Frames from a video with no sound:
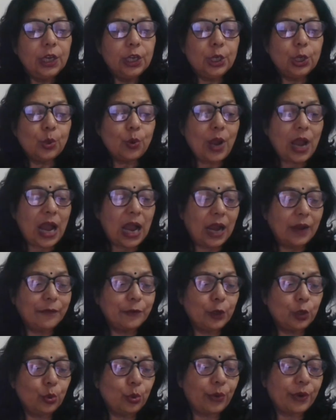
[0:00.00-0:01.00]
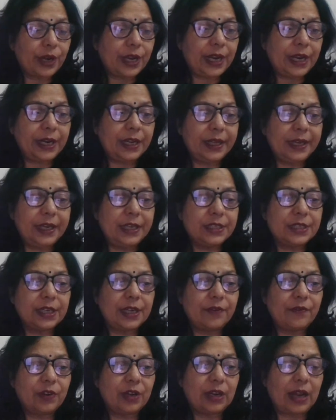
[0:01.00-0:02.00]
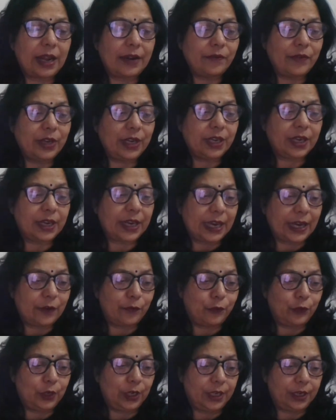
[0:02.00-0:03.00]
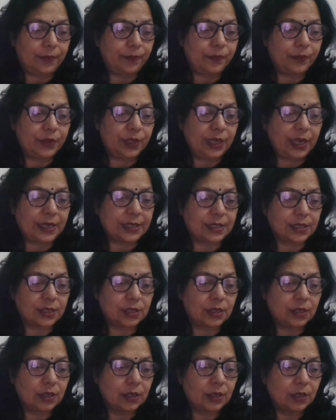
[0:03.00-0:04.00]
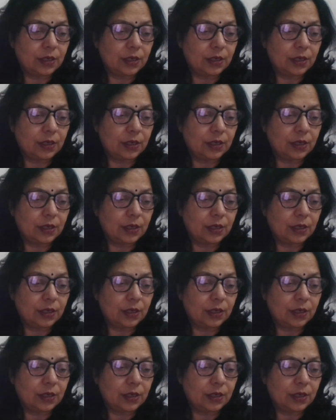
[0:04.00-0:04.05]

You have to read each and every line very carefully. Yes.